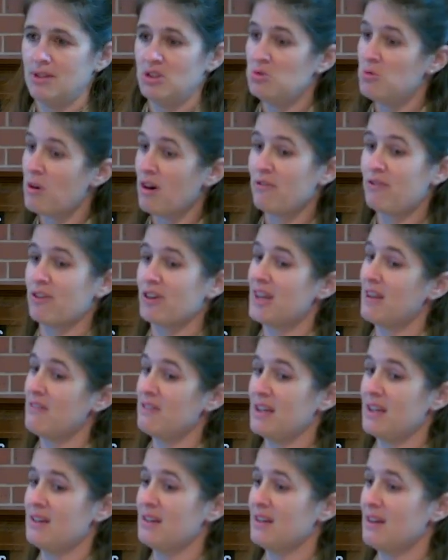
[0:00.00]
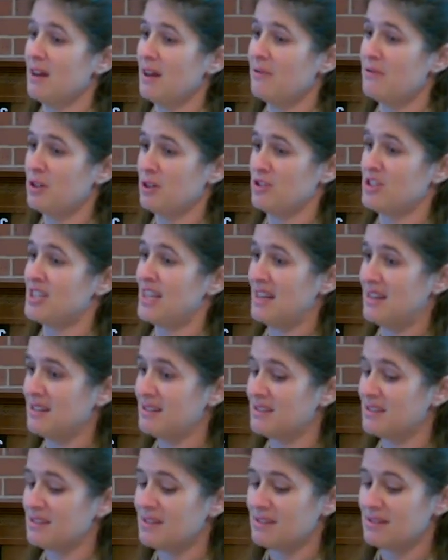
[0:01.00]
You are forgiven of your
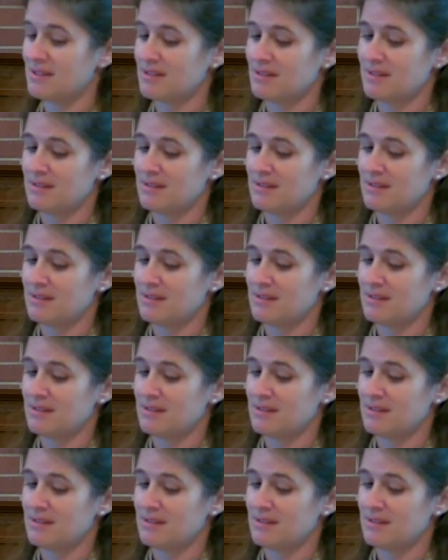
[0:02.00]
sins.